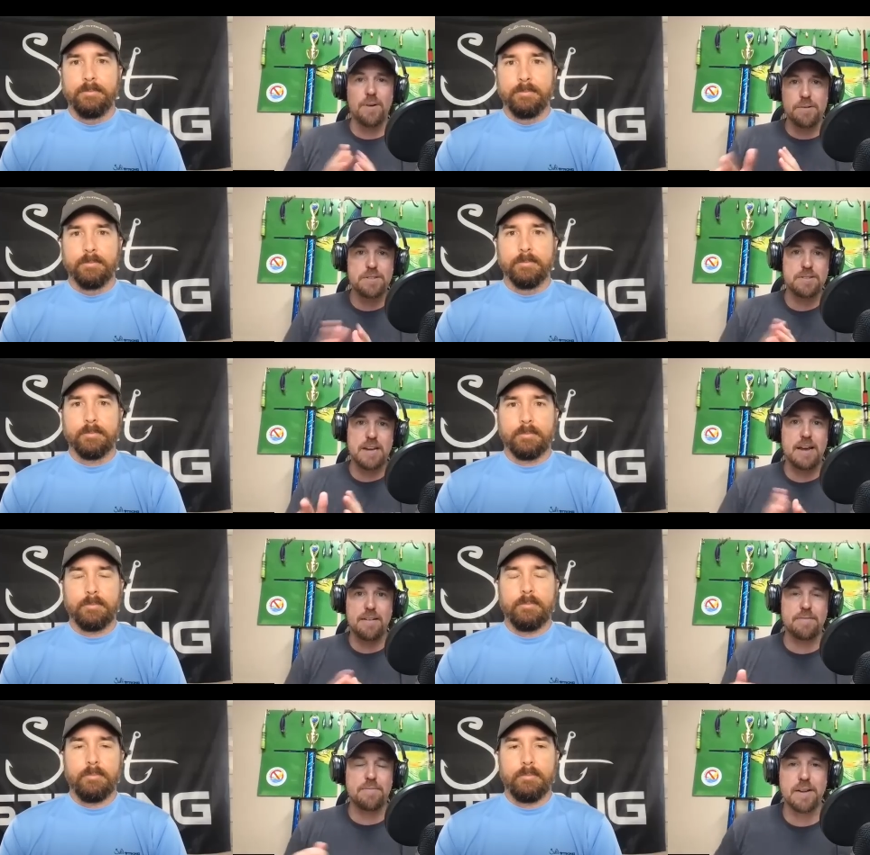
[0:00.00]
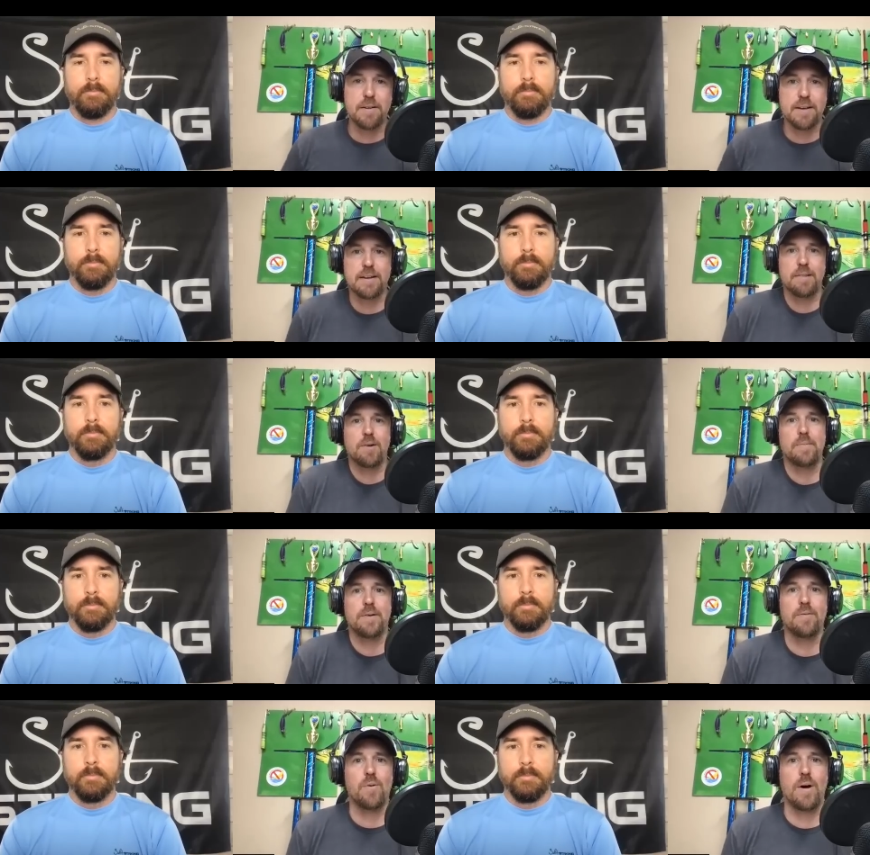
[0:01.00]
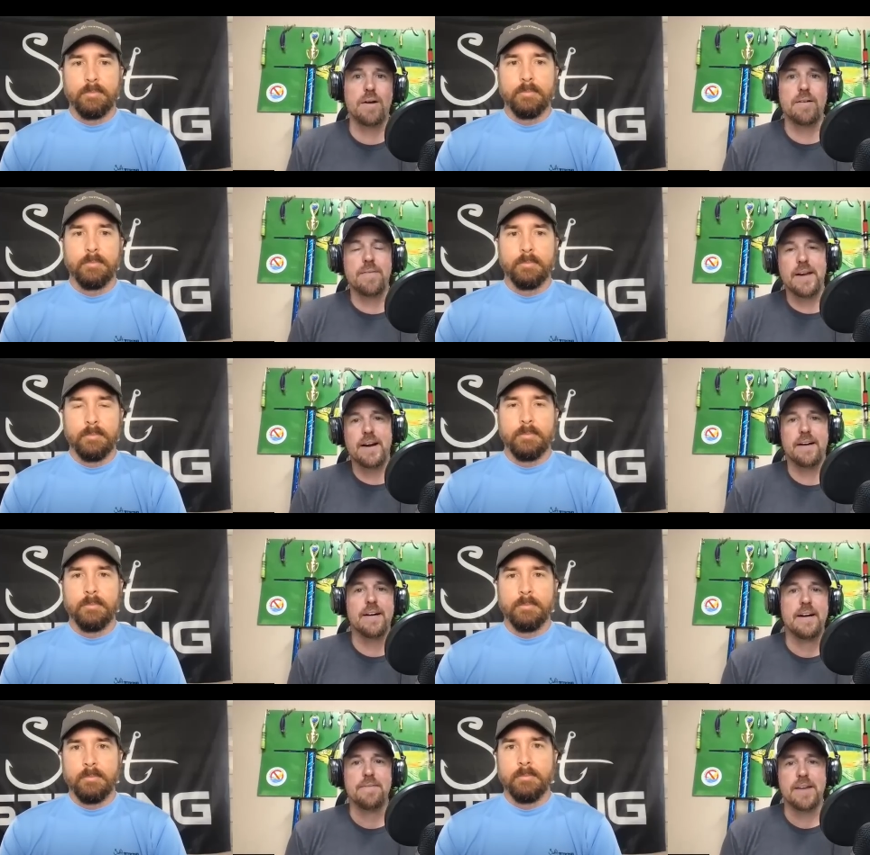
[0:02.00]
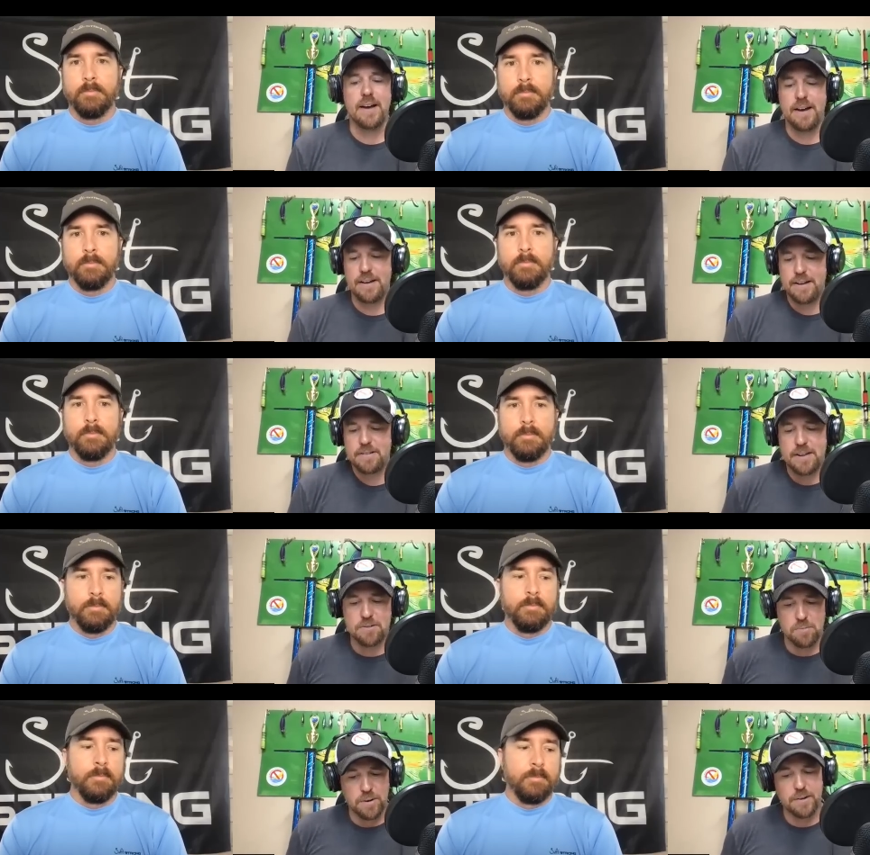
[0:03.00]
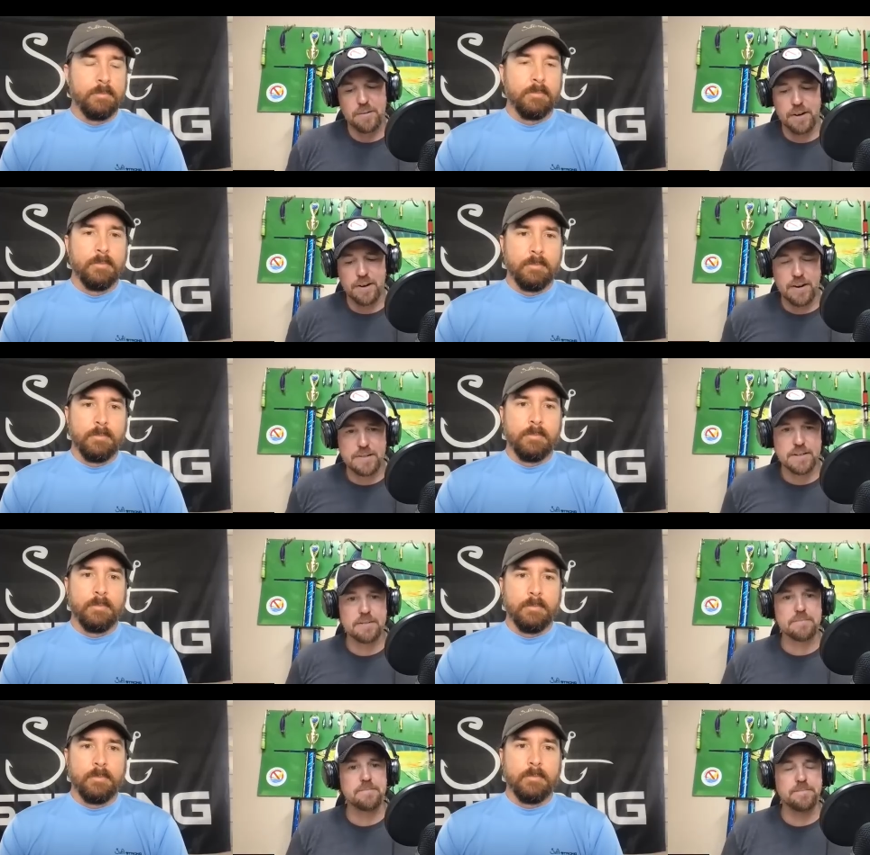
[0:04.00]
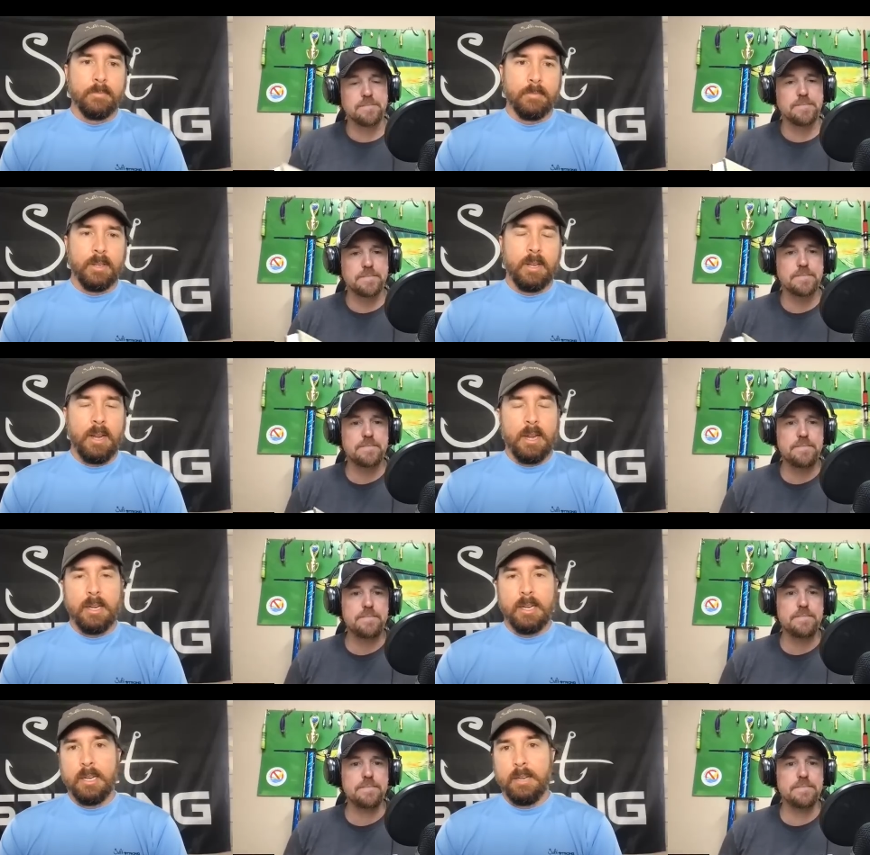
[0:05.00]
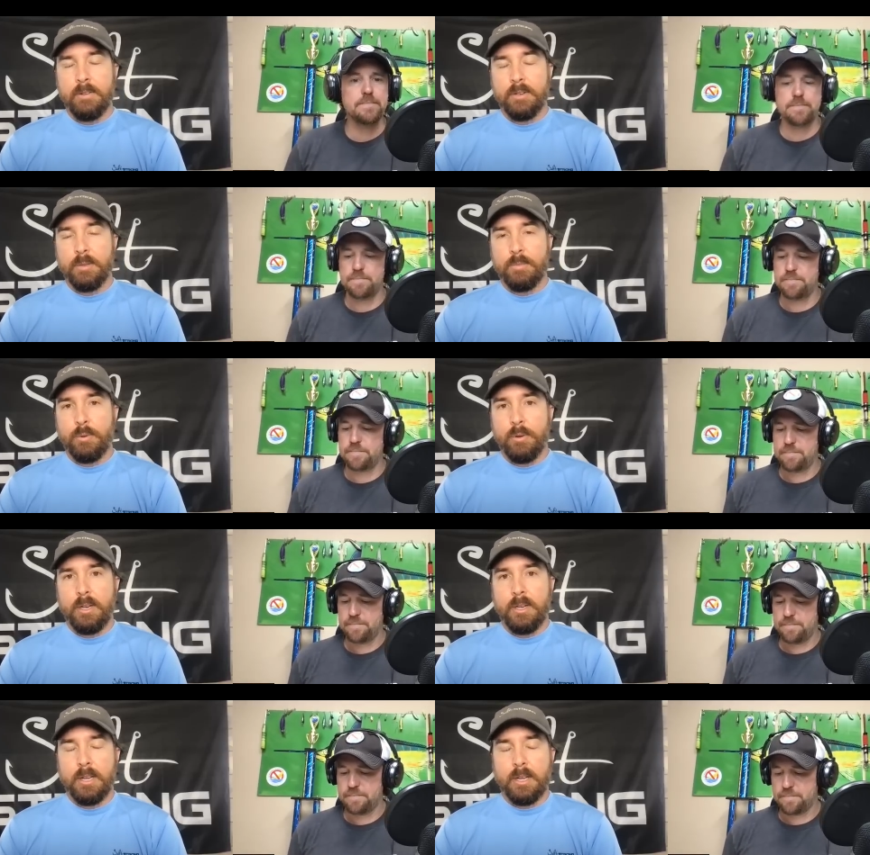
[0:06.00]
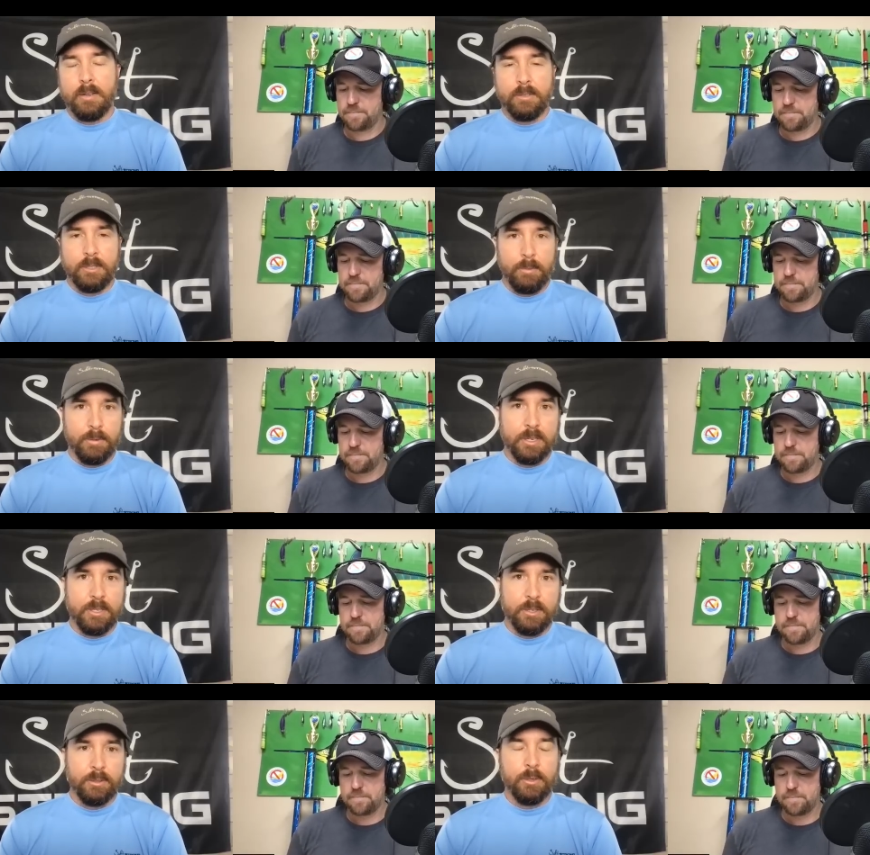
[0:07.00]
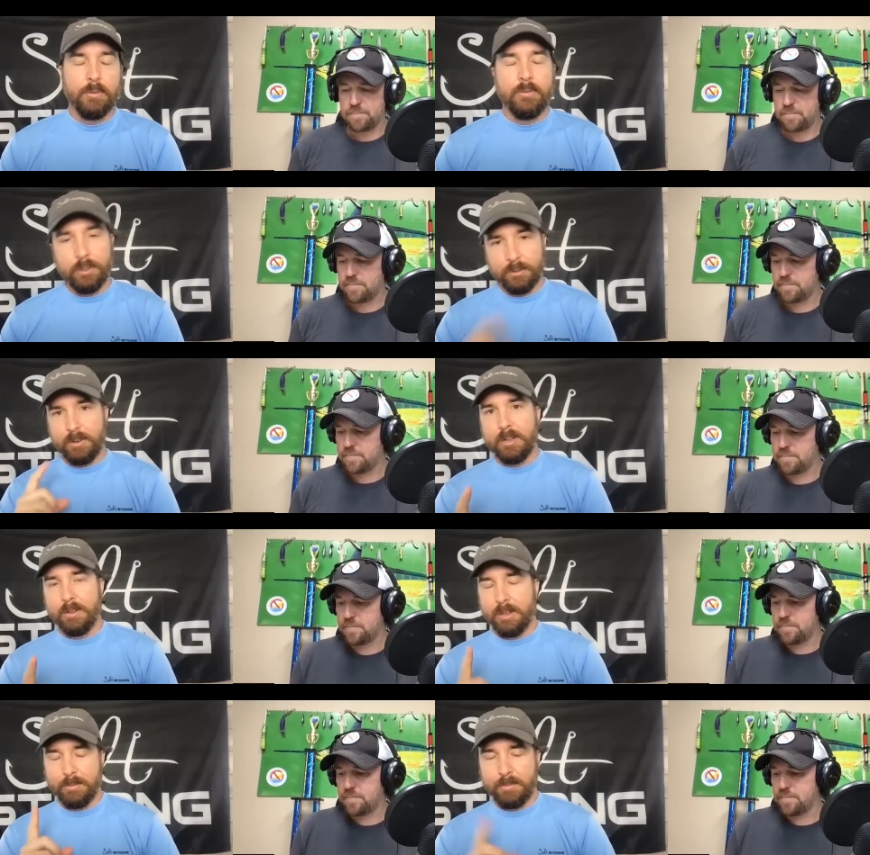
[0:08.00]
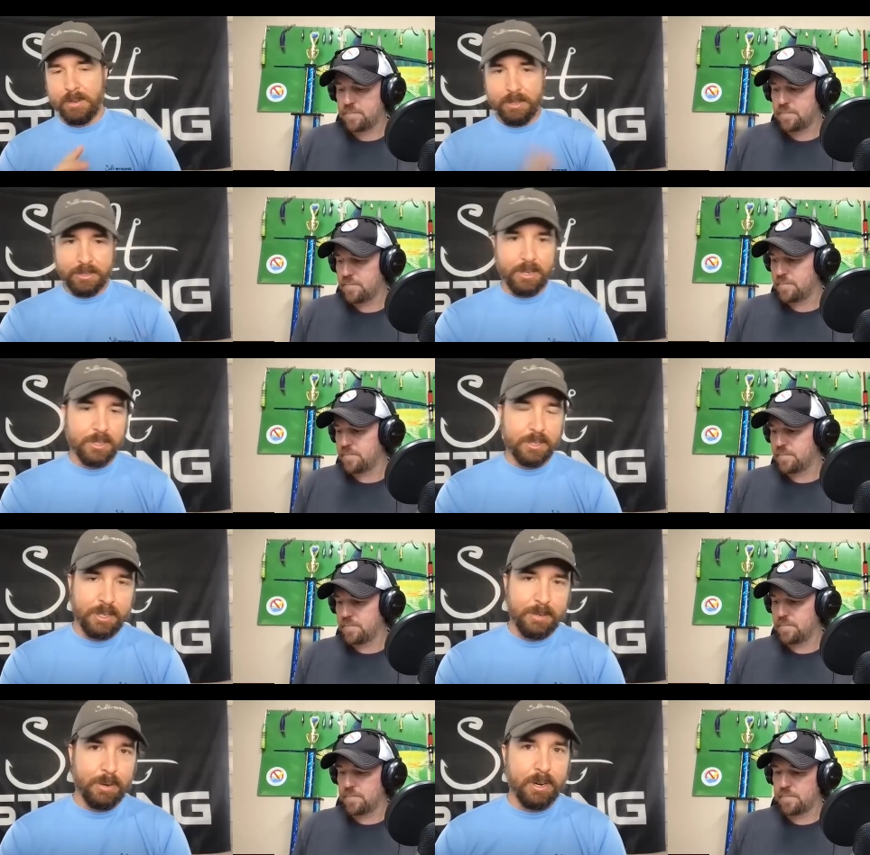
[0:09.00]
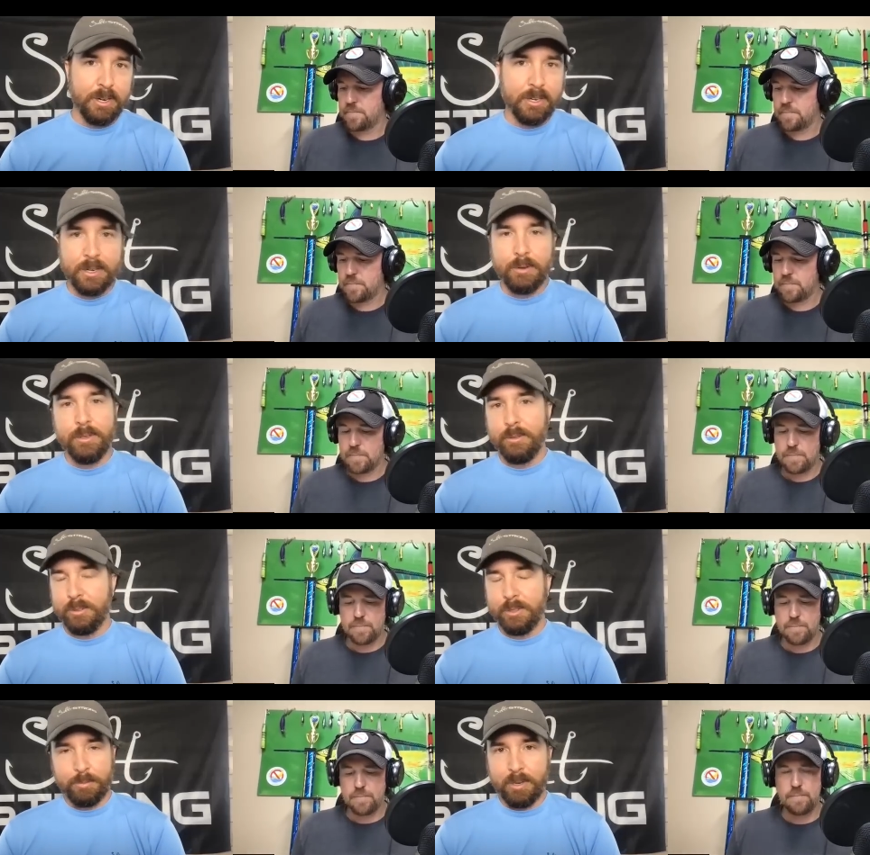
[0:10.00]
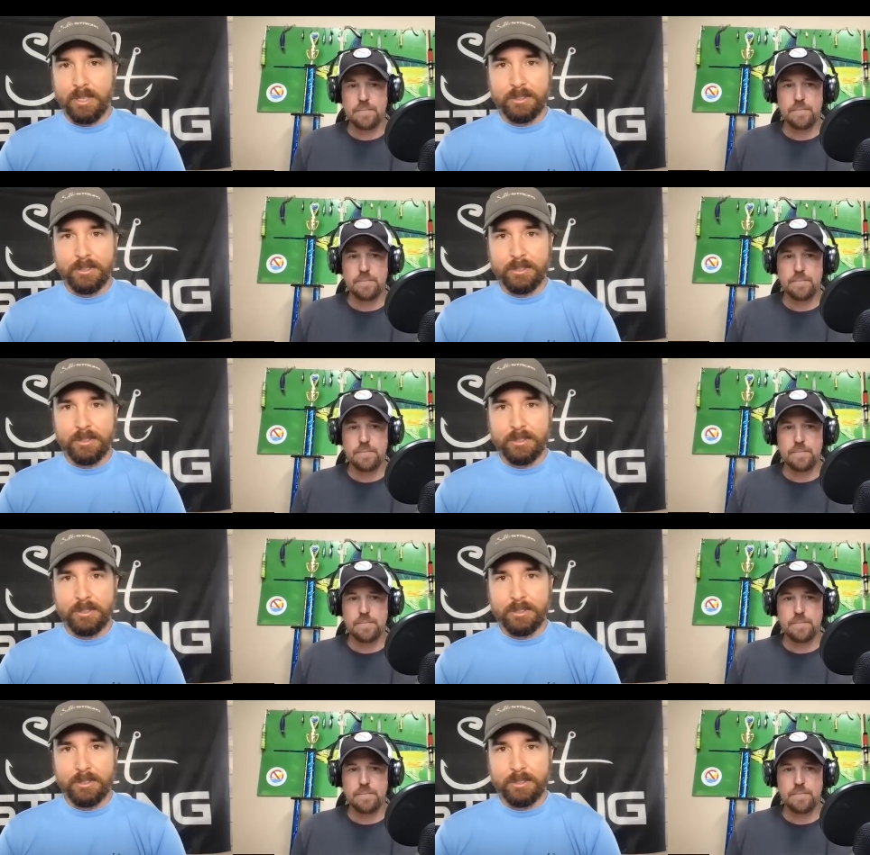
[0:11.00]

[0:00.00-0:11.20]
Speaker 1: Don't just kind of, you know, get a little bit of water in there. Uh, it's, it's really, really crazy.
Speaker 2: Yeah, and, and, even to the point, uh, similar issues too. First of all, on, on, the sunscreen part, don't use the spray